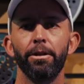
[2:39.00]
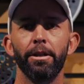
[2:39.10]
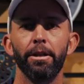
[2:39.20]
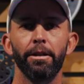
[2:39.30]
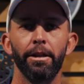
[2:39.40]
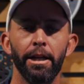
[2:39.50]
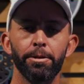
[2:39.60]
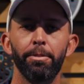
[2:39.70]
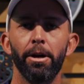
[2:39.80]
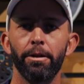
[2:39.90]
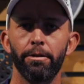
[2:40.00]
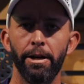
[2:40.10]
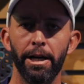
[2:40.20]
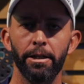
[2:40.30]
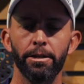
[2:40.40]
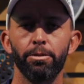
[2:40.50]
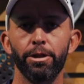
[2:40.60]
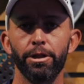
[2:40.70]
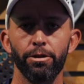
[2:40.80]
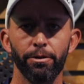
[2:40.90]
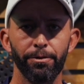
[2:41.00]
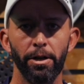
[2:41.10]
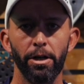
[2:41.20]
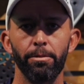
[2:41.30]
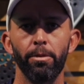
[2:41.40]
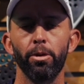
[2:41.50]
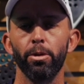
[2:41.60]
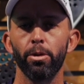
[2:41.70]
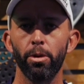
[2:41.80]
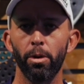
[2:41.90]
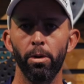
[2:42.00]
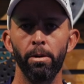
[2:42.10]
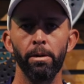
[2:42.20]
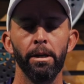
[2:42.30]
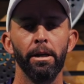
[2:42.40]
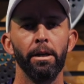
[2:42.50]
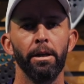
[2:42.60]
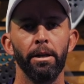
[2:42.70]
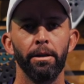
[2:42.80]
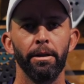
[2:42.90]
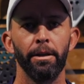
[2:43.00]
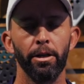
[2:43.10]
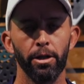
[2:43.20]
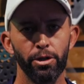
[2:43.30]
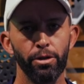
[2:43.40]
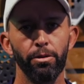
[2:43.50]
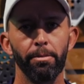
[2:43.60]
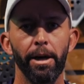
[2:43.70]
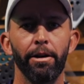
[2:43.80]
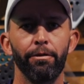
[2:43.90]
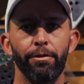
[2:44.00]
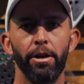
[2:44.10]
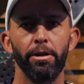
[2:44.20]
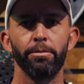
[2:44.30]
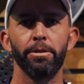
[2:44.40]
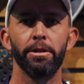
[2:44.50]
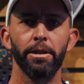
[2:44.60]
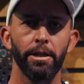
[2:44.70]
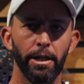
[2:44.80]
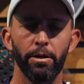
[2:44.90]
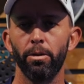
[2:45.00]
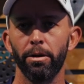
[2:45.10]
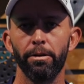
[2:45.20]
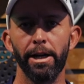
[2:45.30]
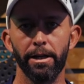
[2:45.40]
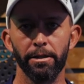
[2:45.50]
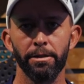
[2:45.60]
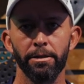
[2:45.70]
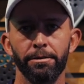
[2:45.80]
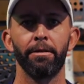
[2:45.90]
the next part of the rackets, which is your foam or your core. There are two main foams in all the rackets.